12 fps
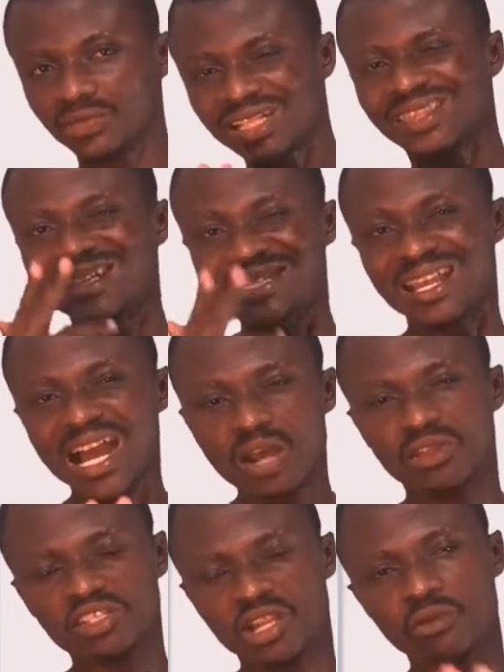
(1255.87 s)
That is how
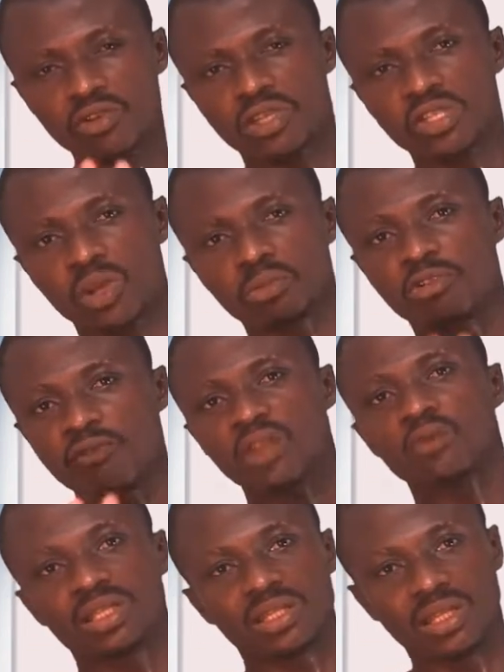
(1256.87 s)
natural resources provide
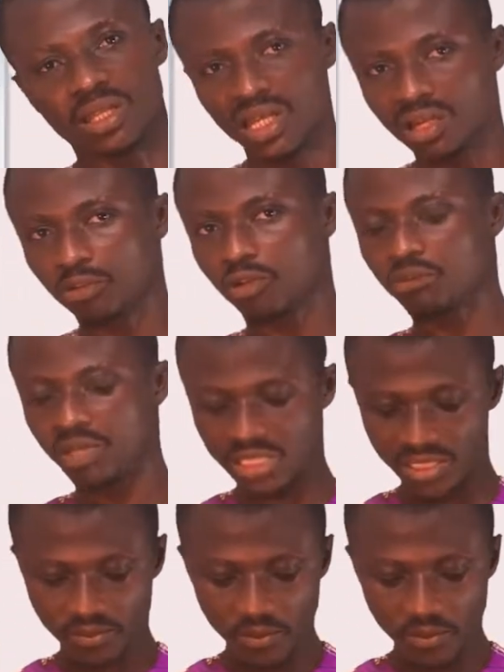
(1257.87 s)
what? Employment.